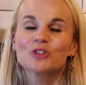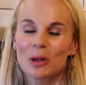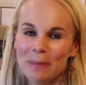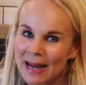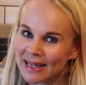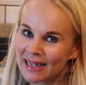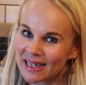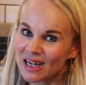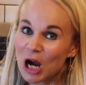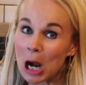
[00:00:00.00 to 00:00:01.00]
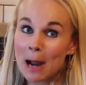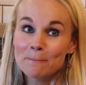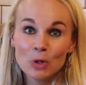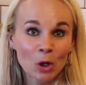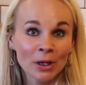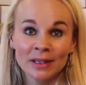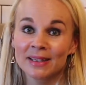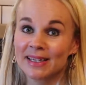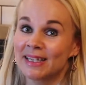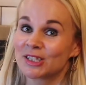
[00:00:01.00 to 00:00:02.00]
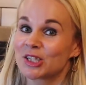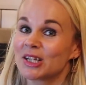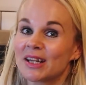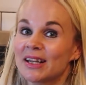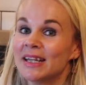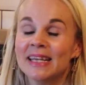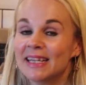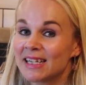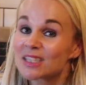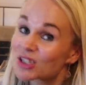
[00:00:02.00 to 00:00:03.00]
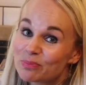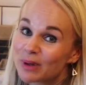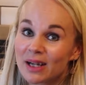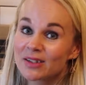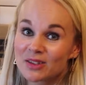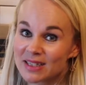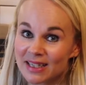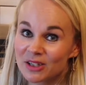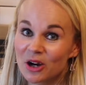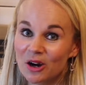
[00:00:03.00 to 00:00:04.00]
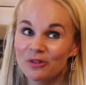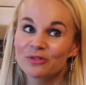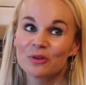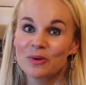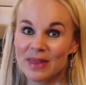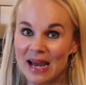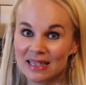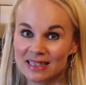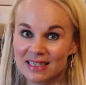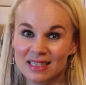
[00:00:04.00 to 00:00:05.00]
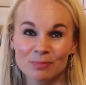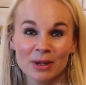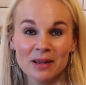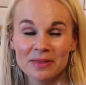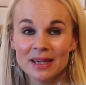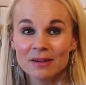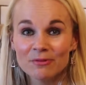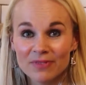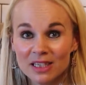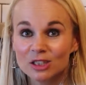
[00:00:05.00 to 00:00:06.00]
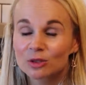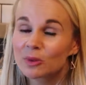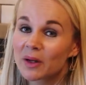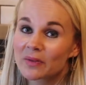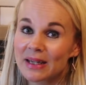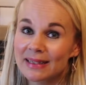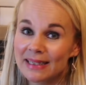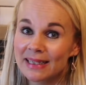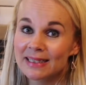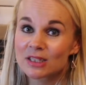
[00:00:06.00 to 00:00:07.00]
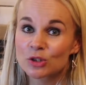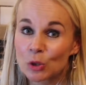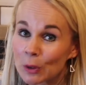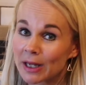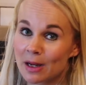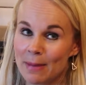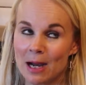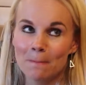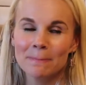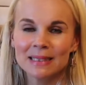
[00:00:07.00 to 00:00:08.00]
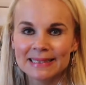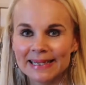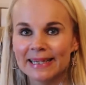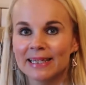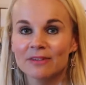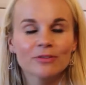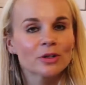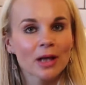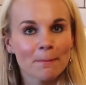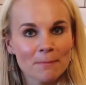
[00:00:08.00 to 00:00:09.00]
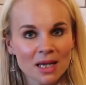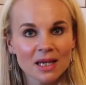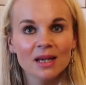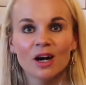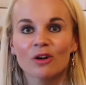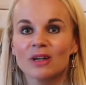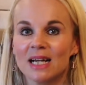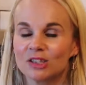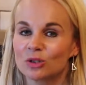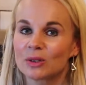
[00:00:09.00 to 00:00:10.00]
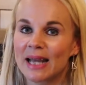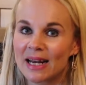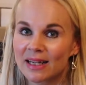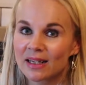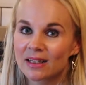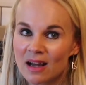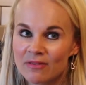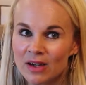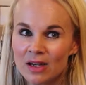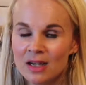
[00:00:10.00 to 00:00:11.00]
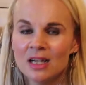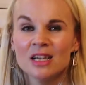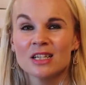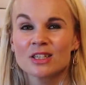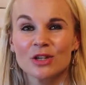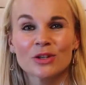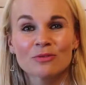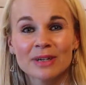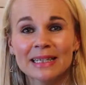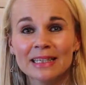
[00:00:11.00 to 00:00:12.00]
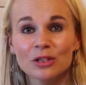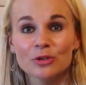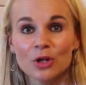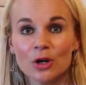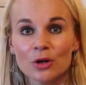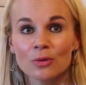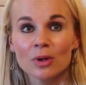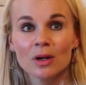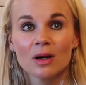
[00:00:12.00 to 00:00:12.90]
Don't panic. I'm not in the kitchen and here to burn your skin off with acids, but I think in facial world they need talking about, particularly if you, like me, are a natural organic lover, so that really you know